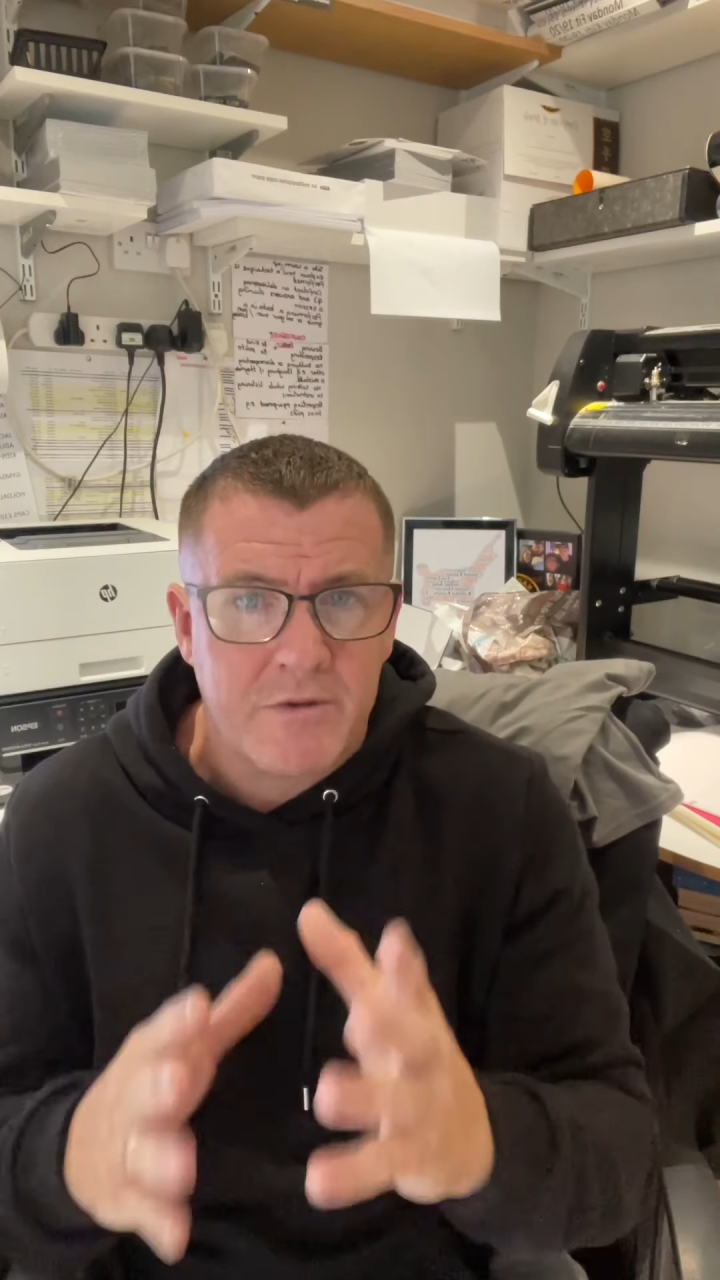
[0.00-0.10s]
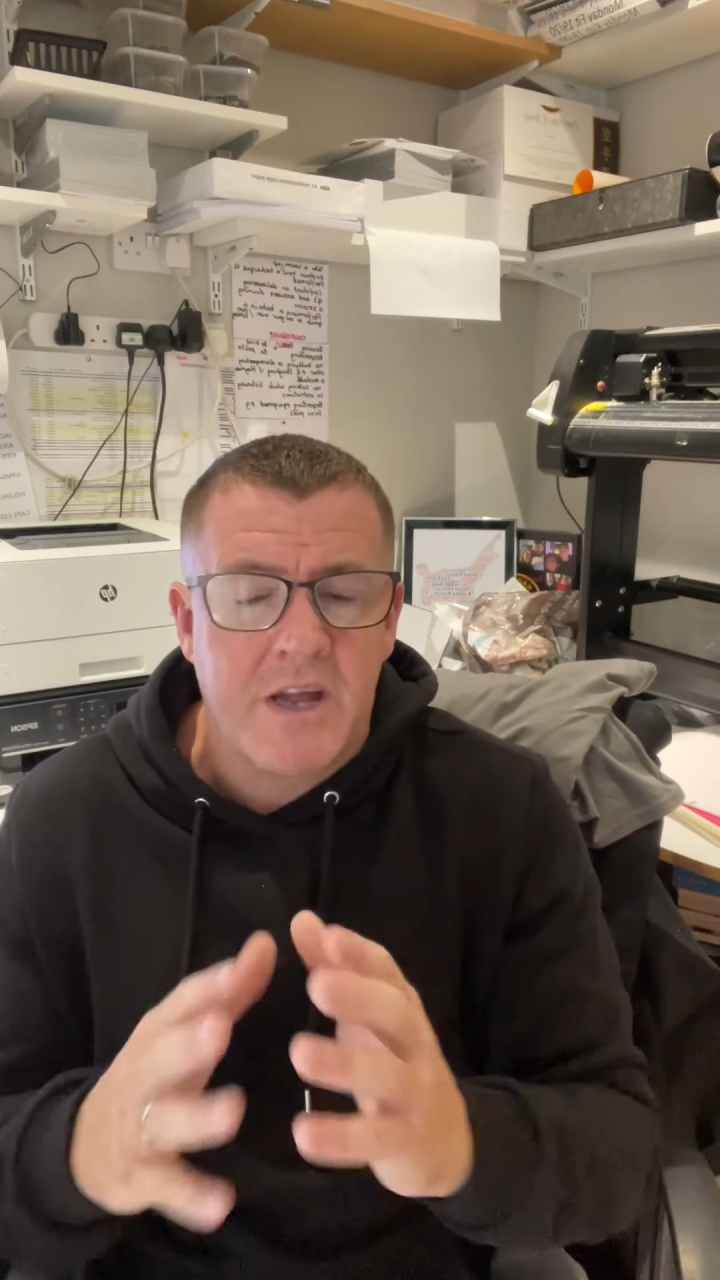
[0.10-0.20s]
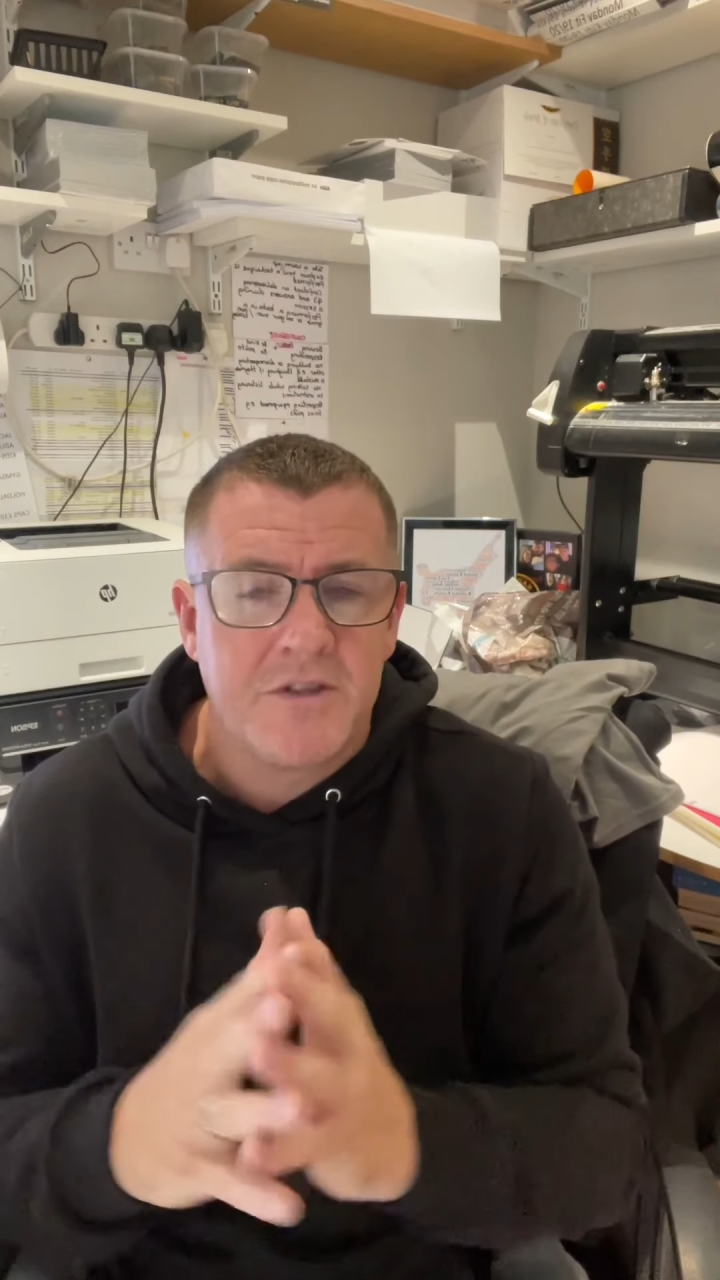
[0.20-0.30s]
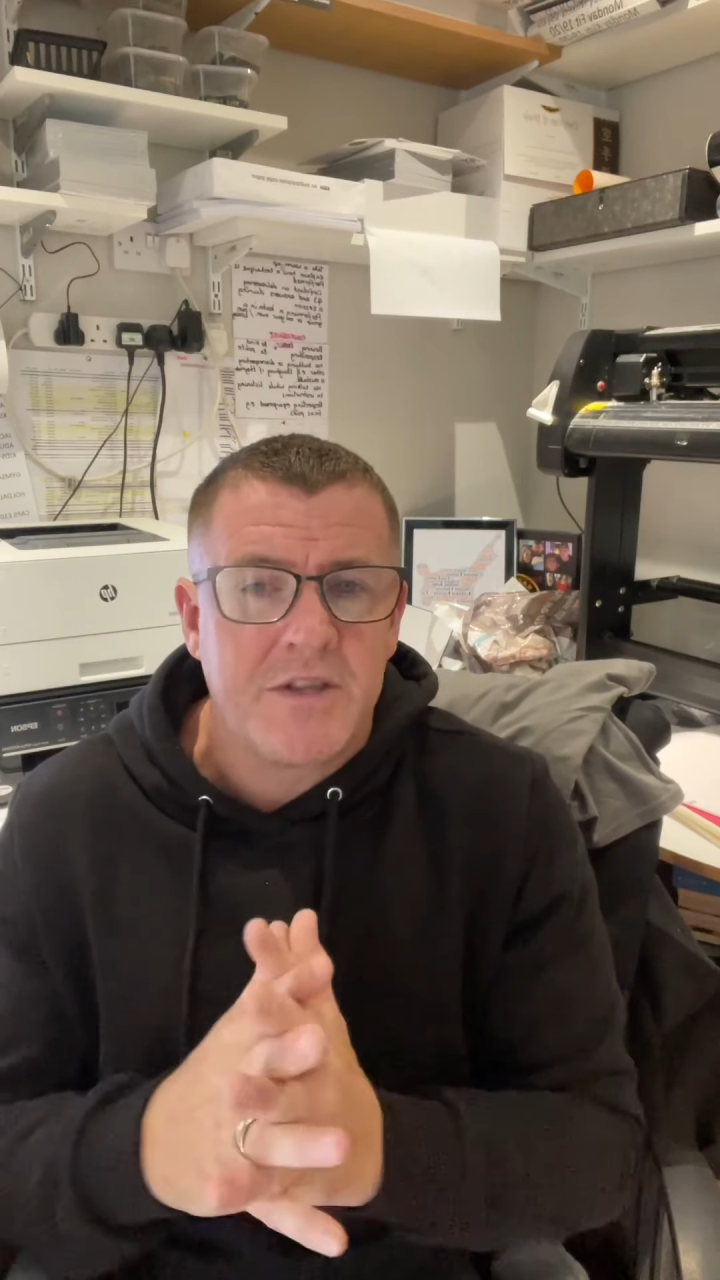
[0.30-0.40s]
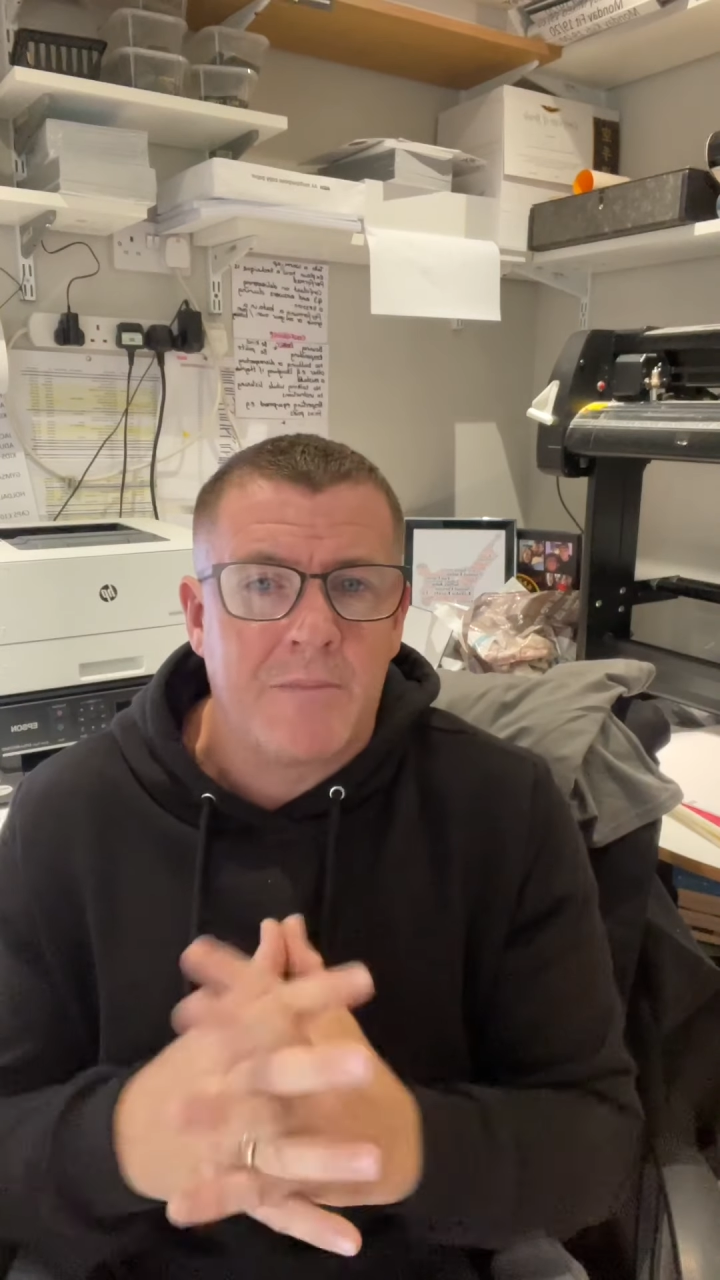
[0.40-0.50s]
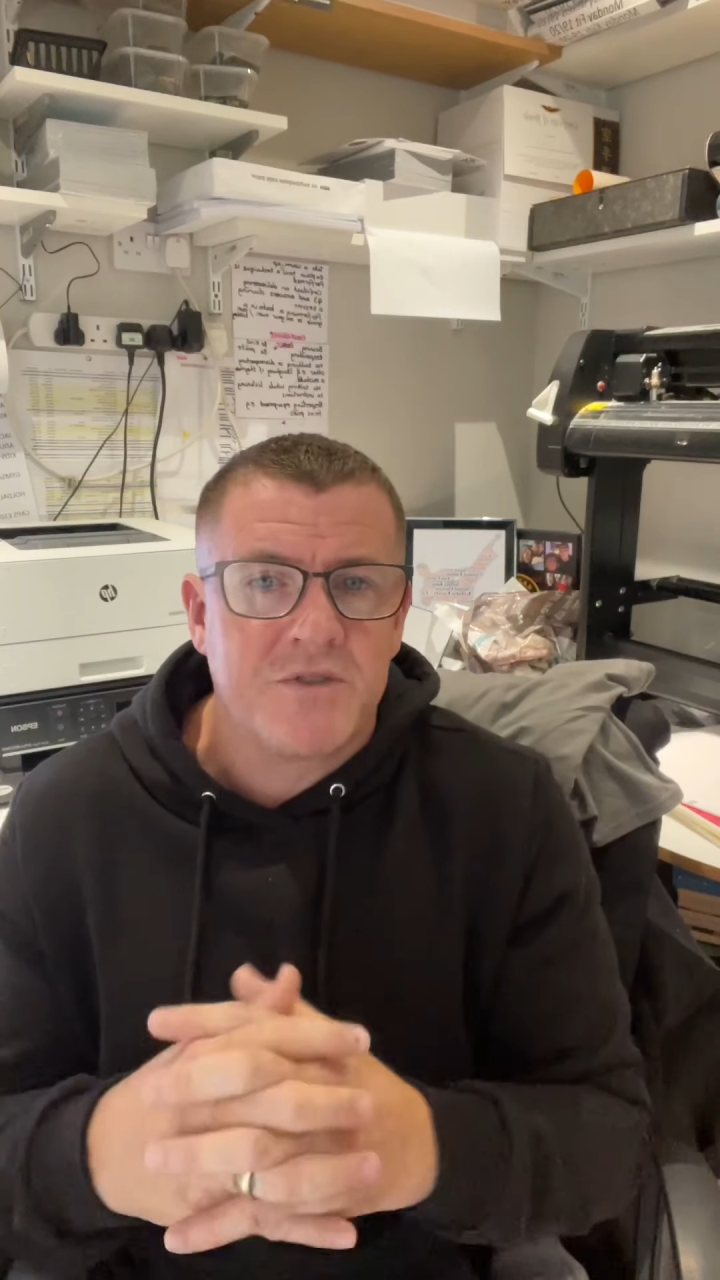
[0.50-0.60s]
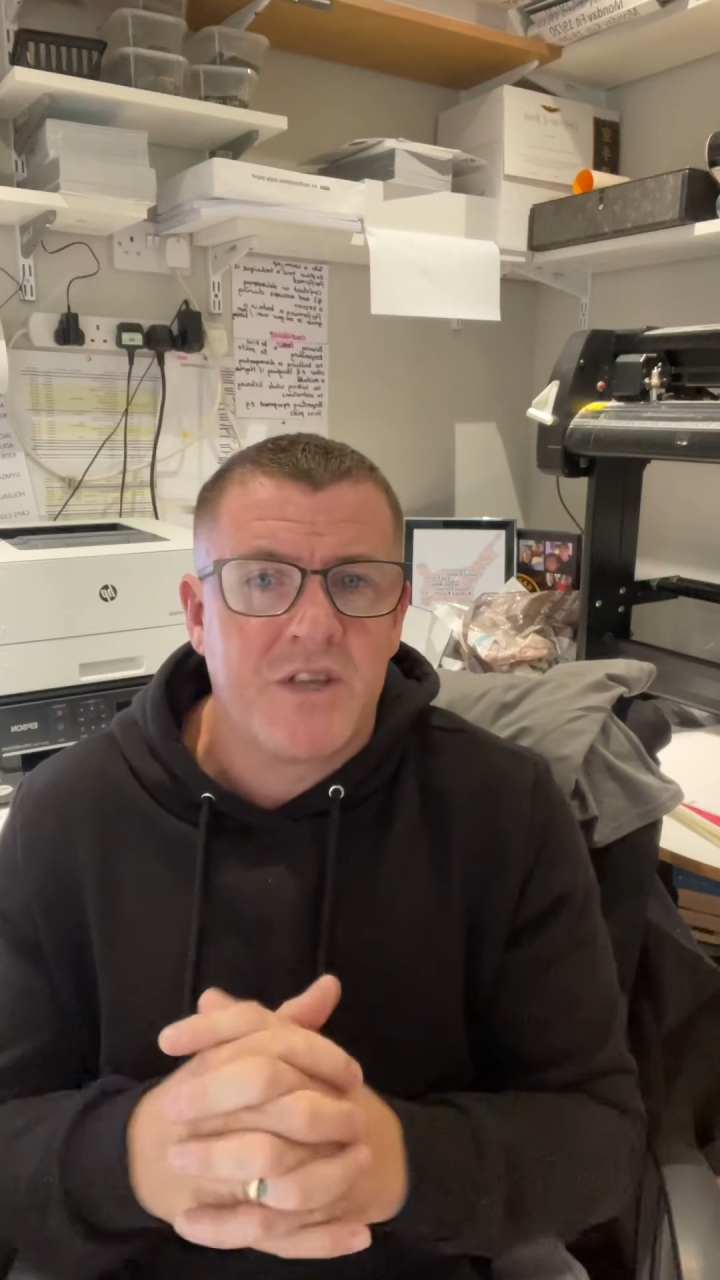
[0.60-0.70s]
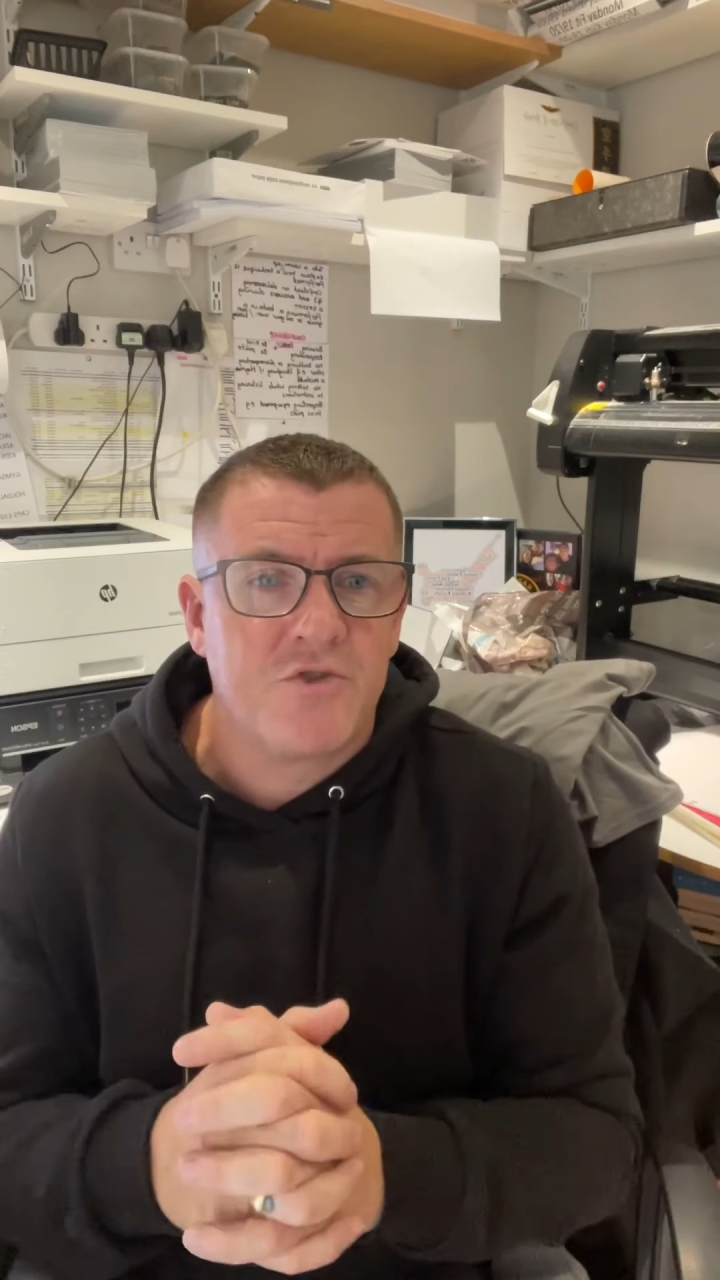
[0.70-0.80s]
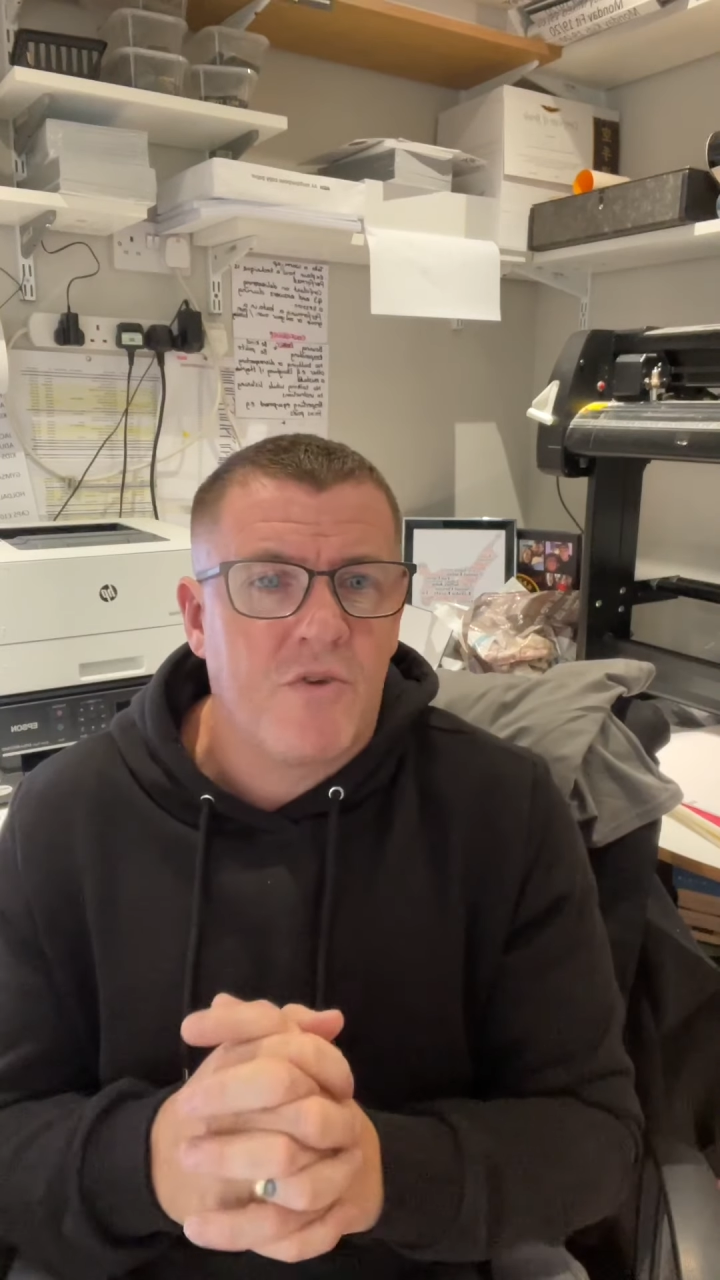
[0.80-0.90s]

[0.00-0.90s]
adapt to their